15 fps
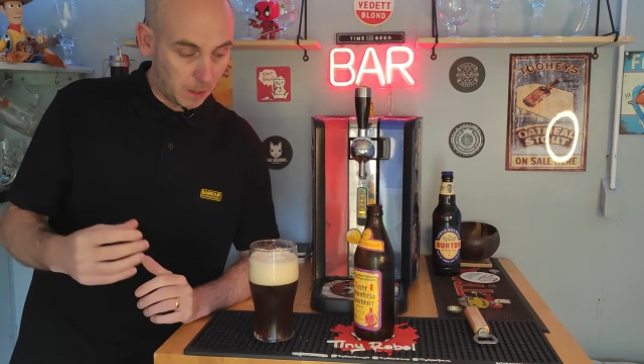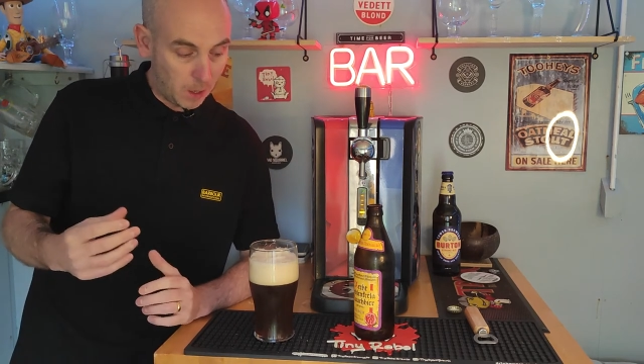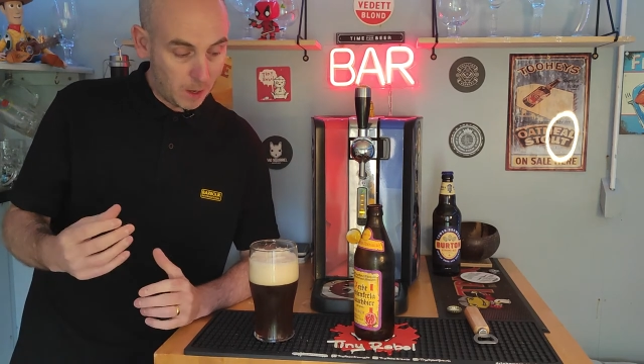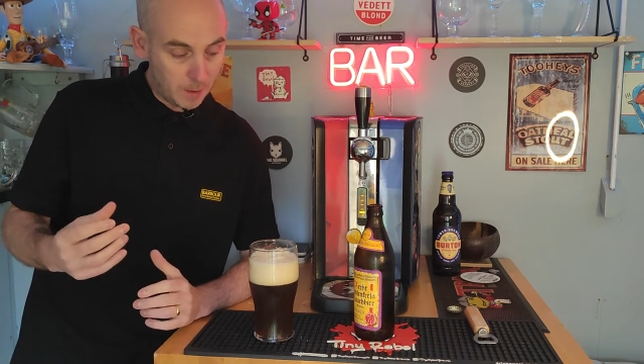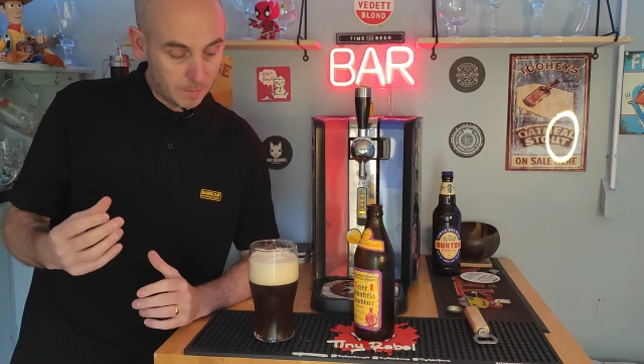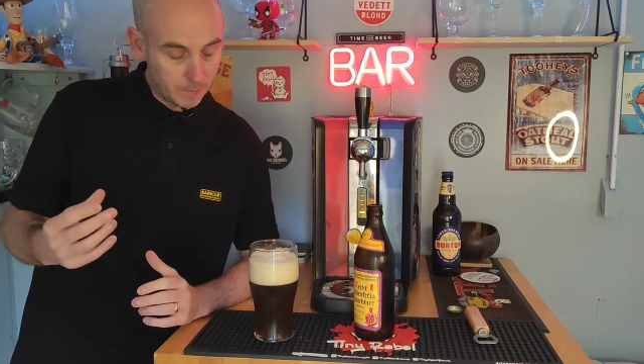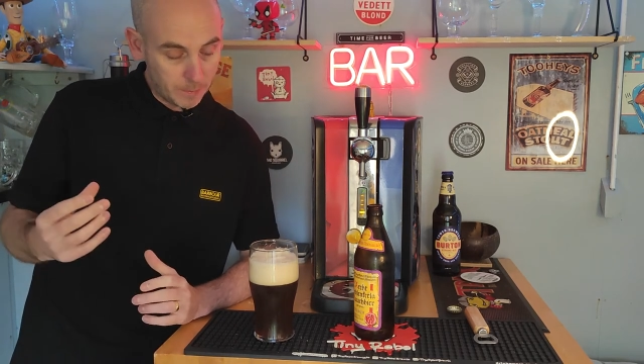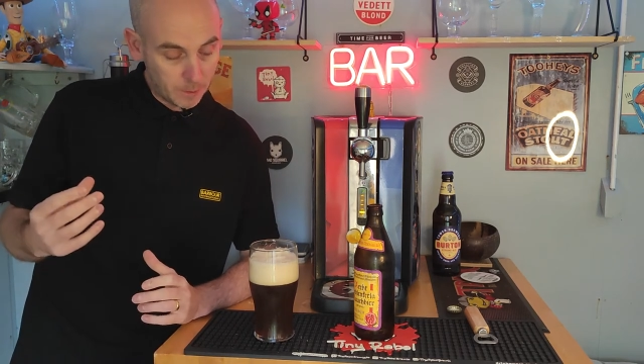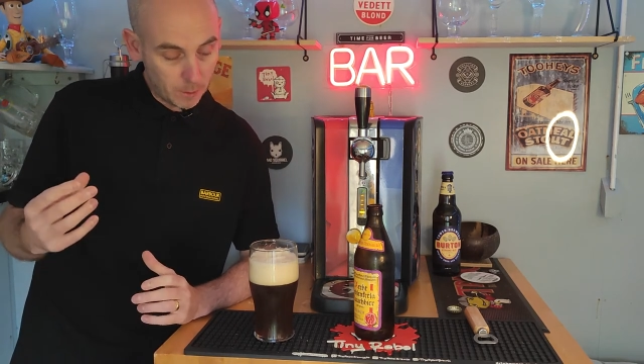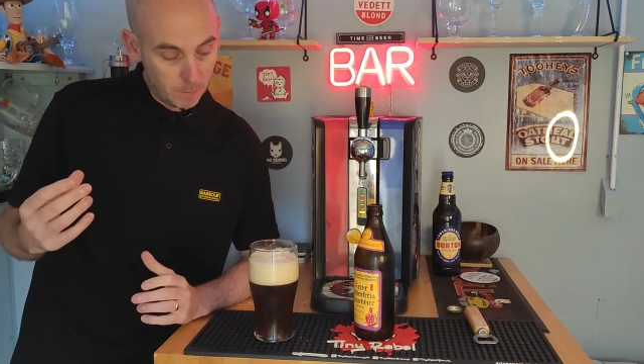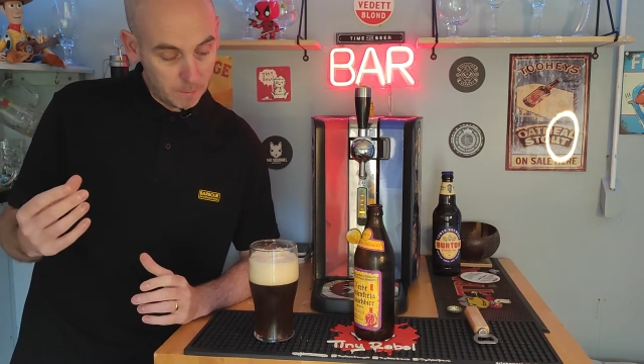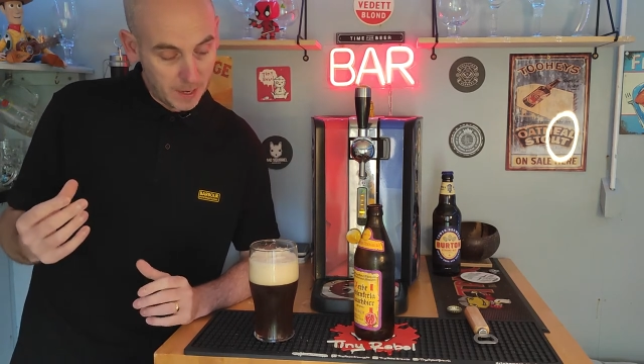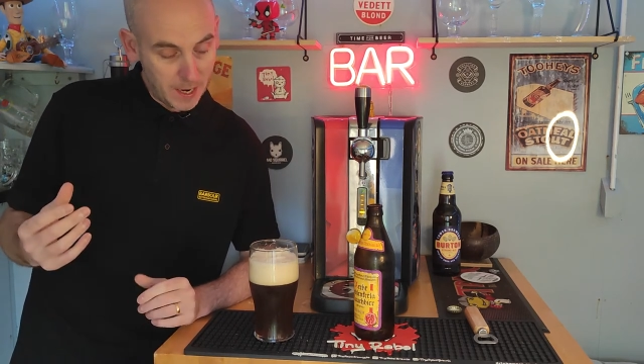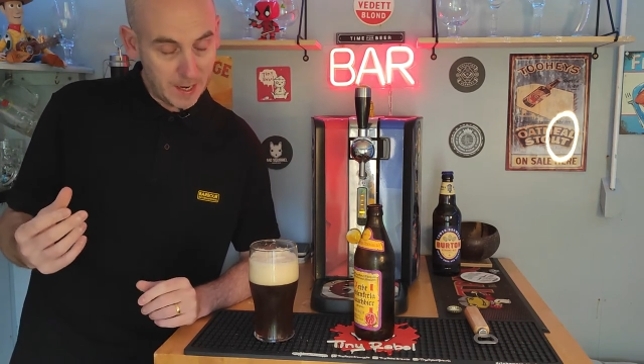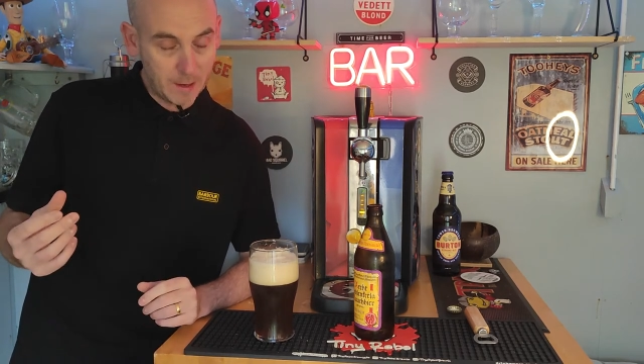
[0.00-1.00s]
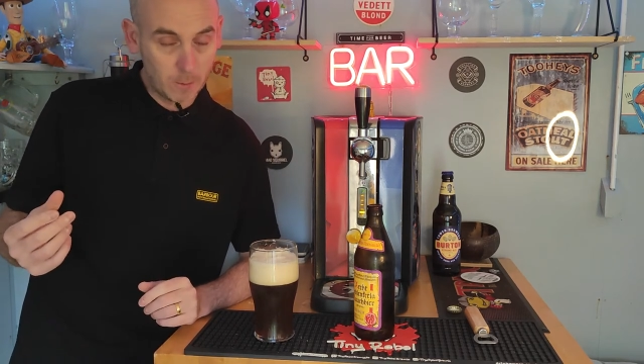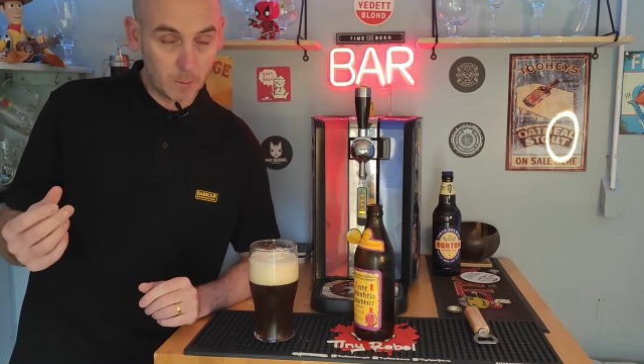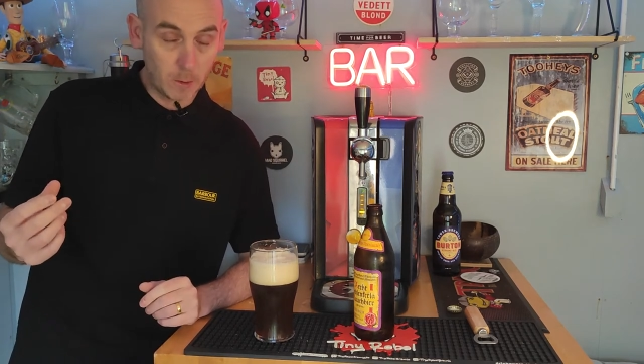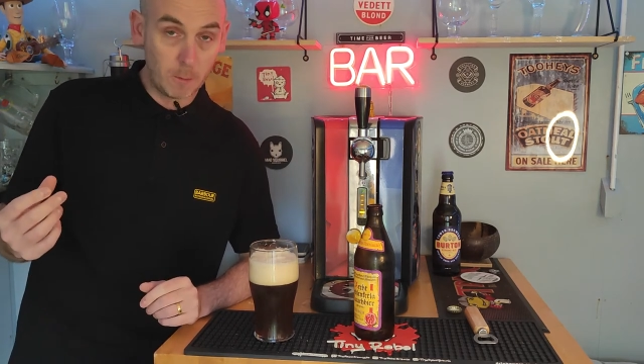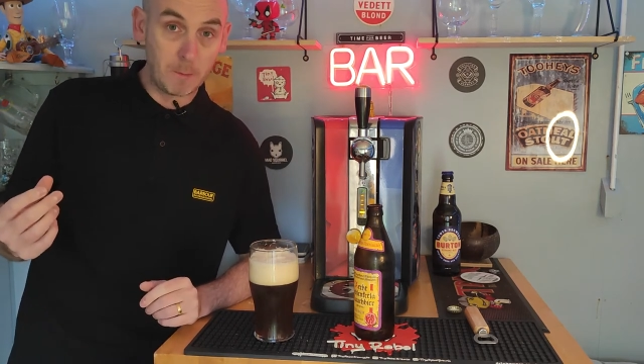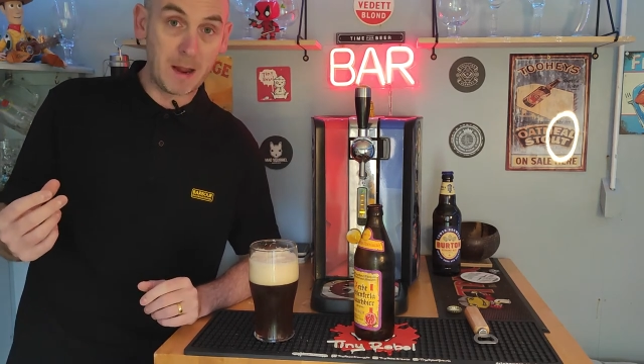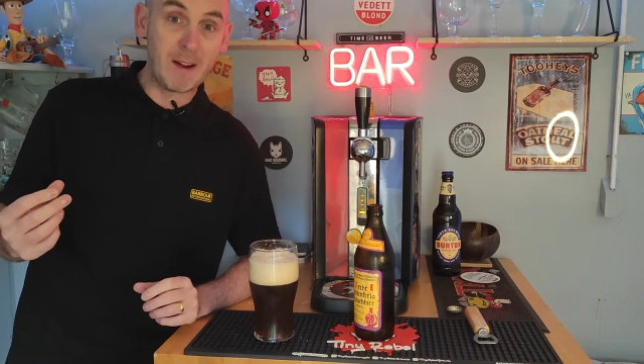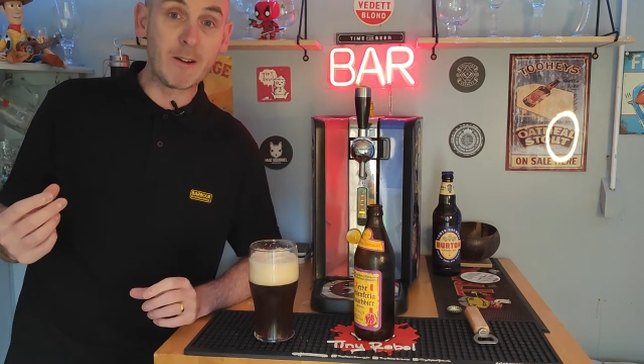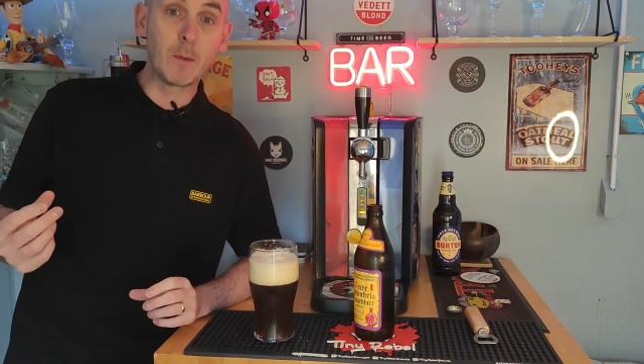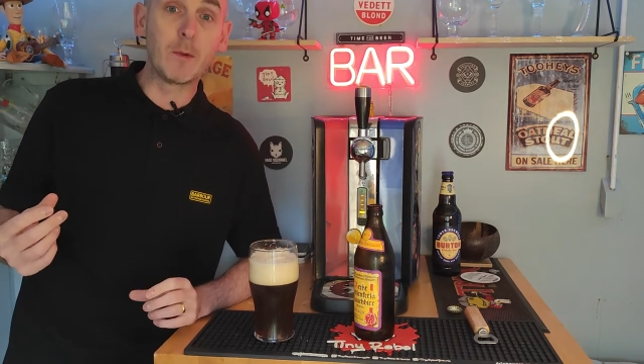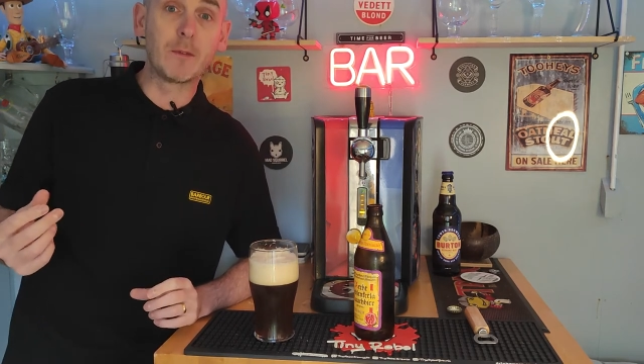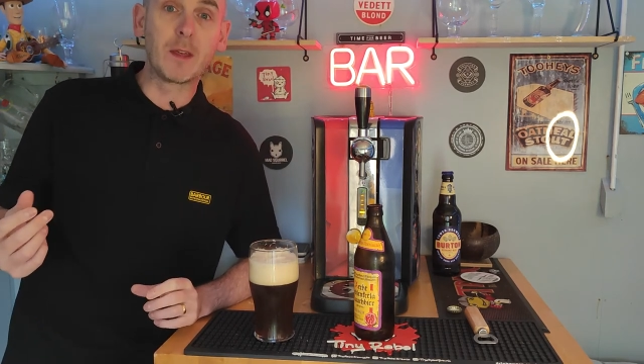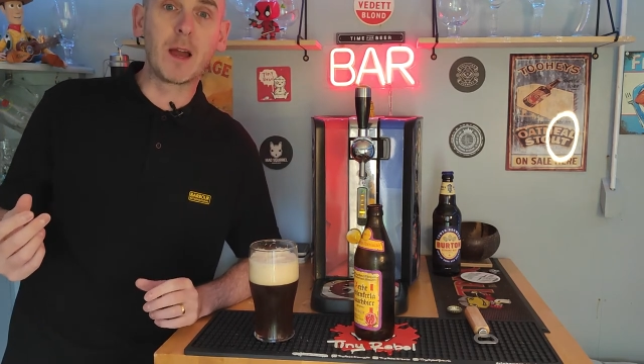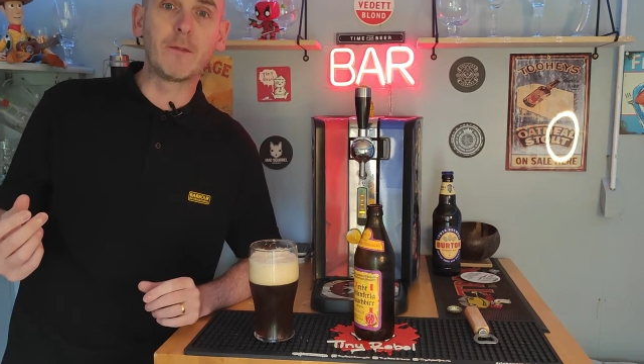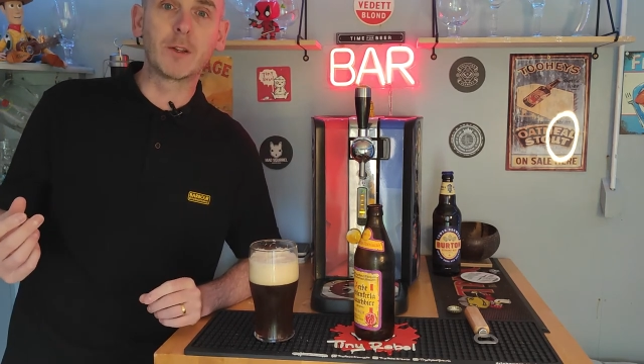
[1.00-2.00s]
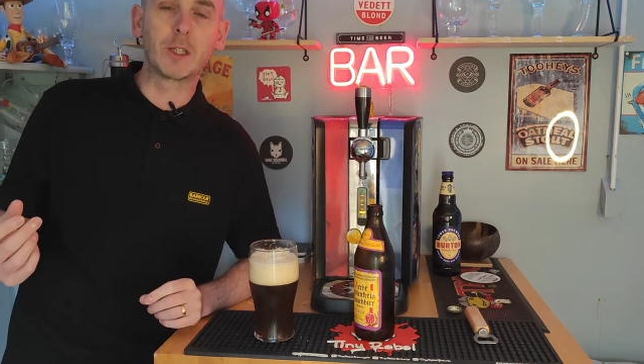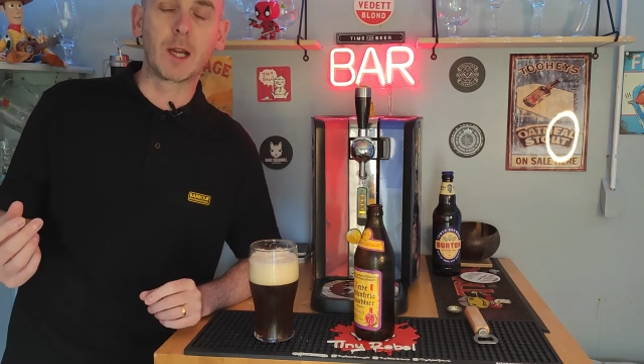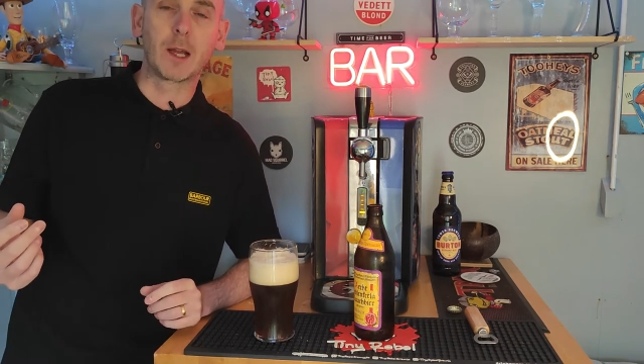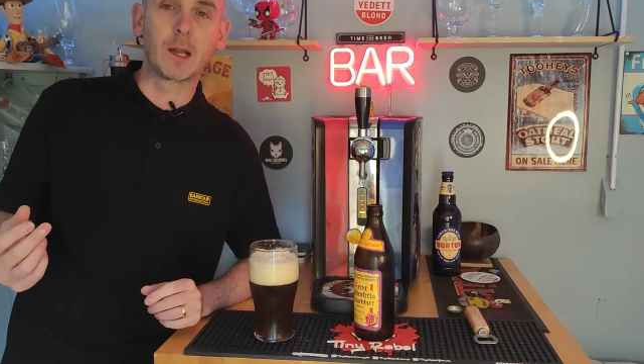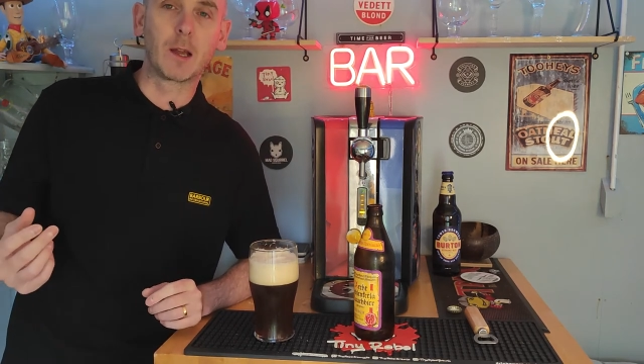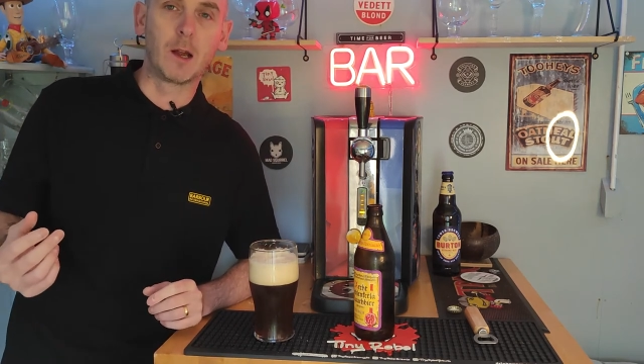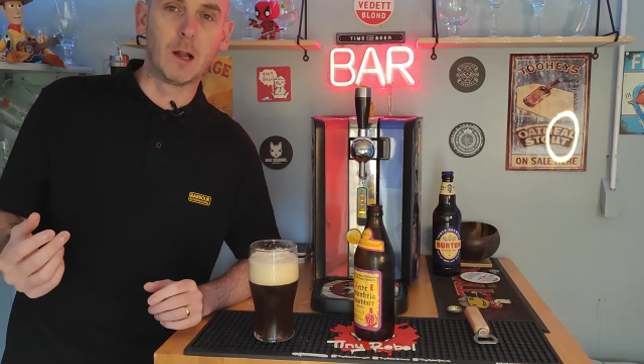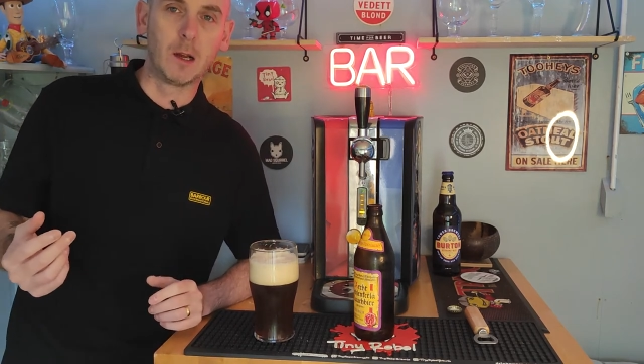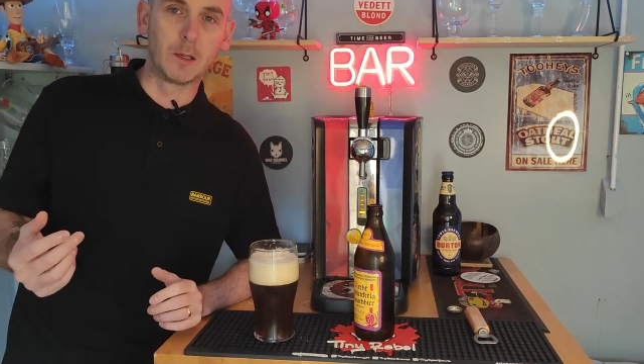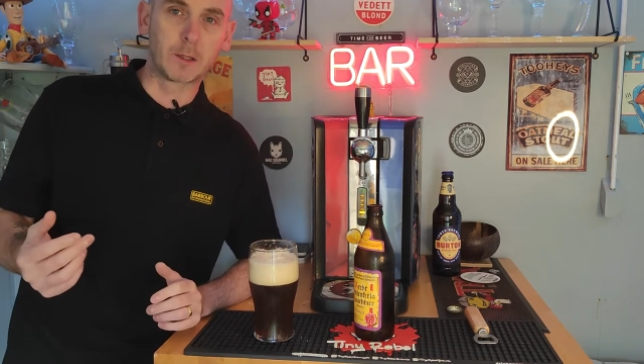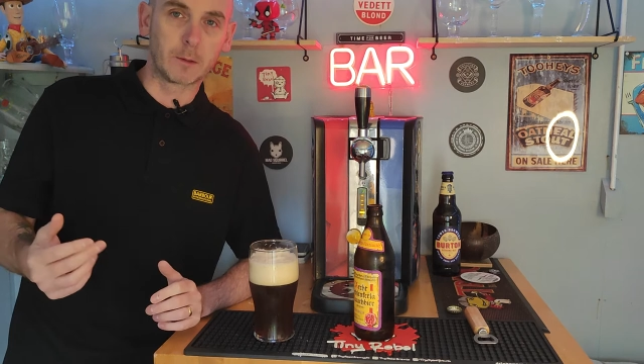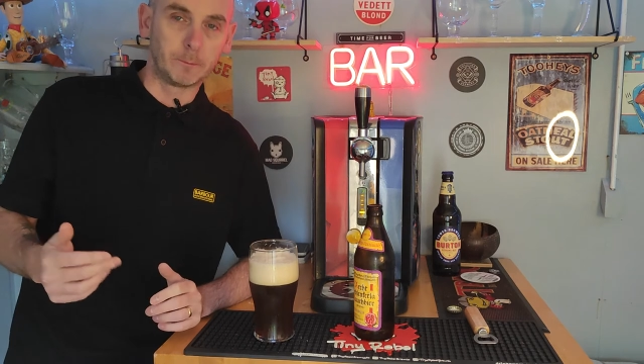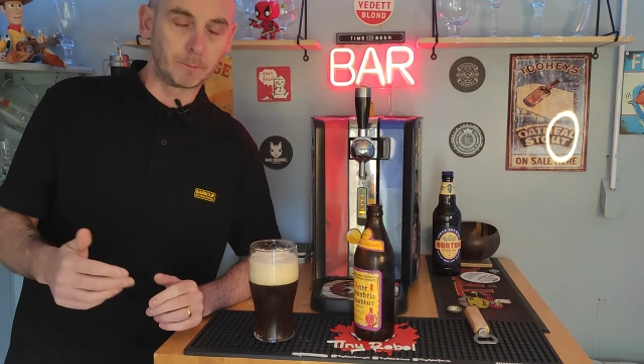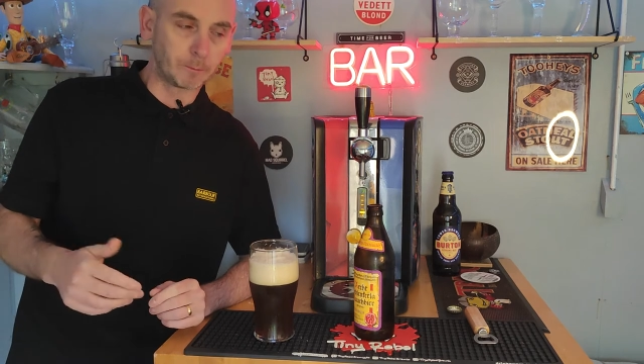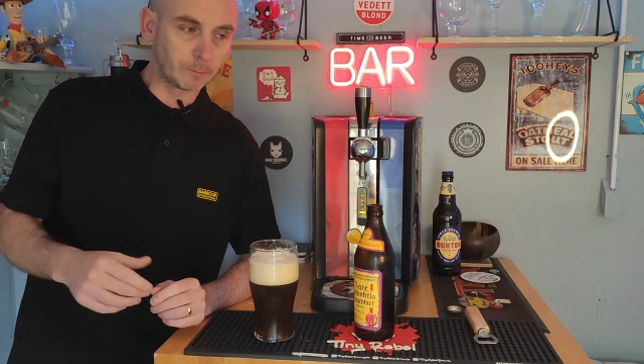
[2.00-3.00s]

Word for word: But like compared it comparing it with the other curlers,